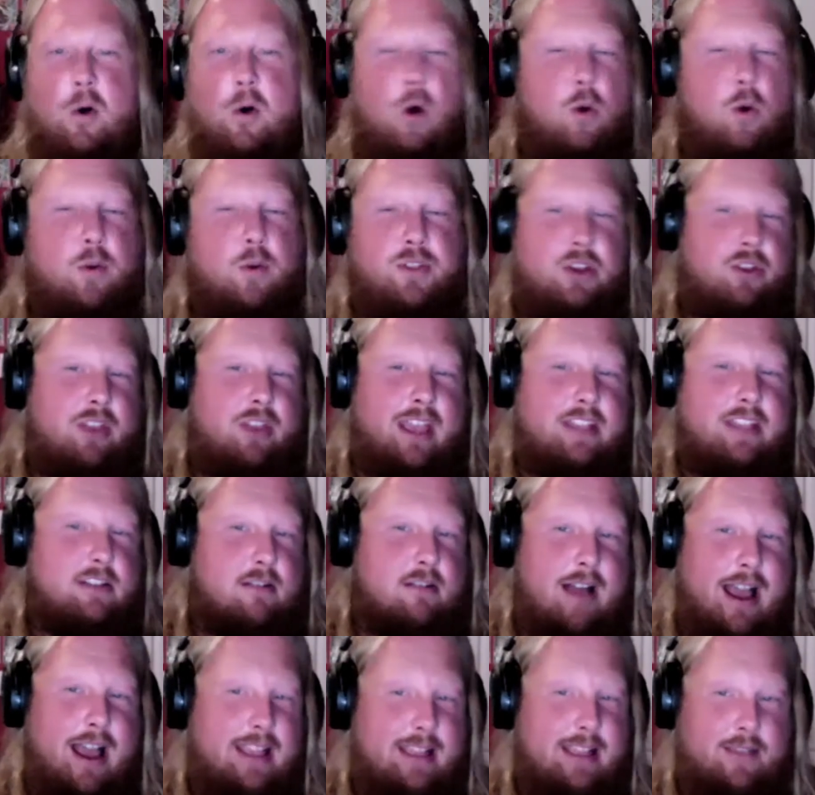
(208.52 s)
your laser
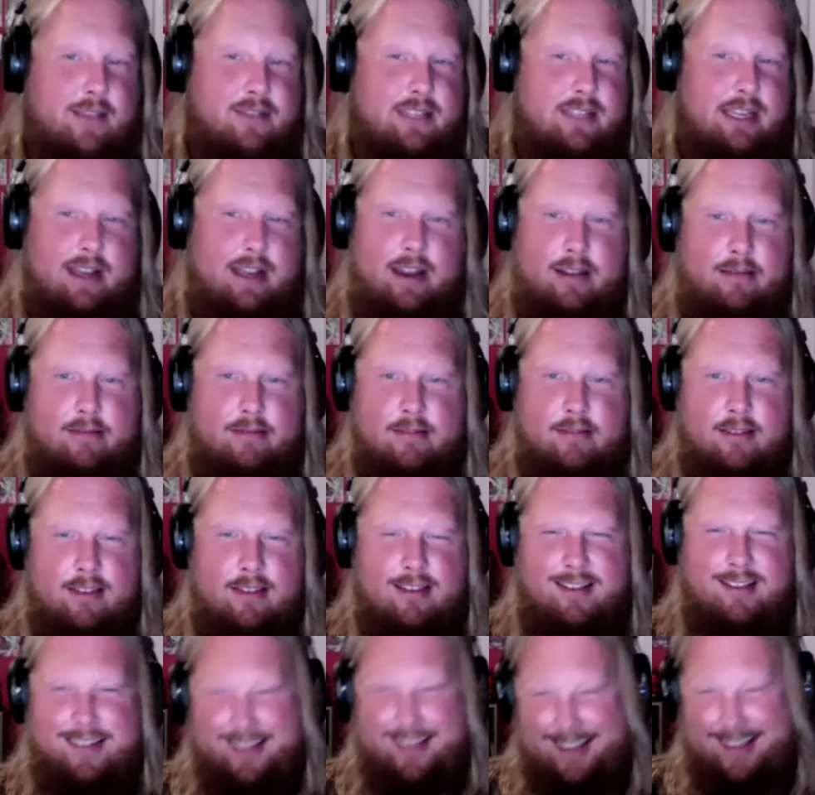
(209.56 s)
eyes. I've seen it.
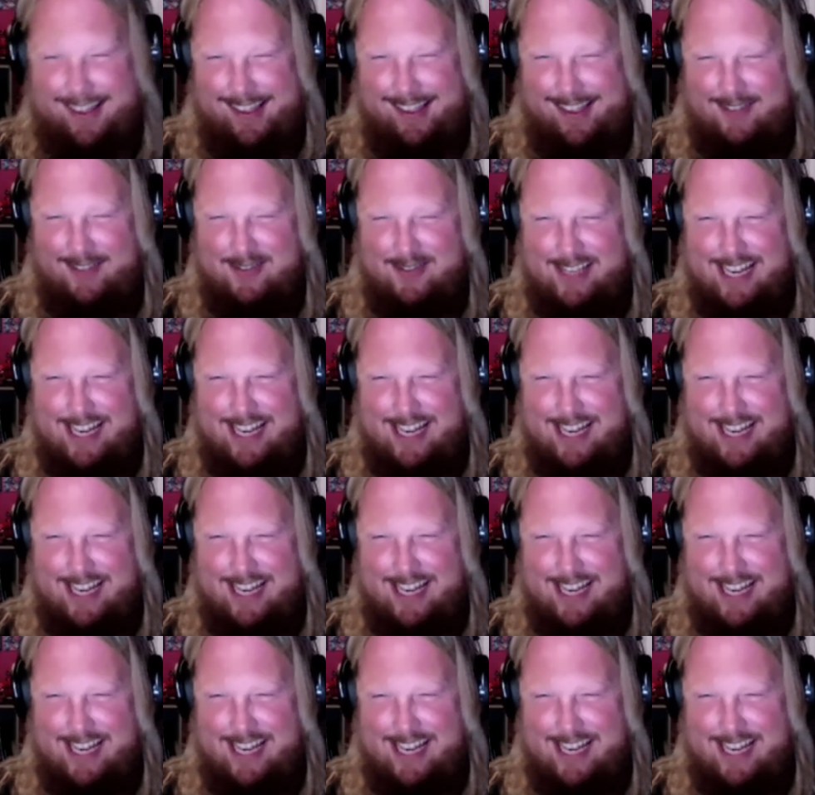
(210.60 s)
I've seen it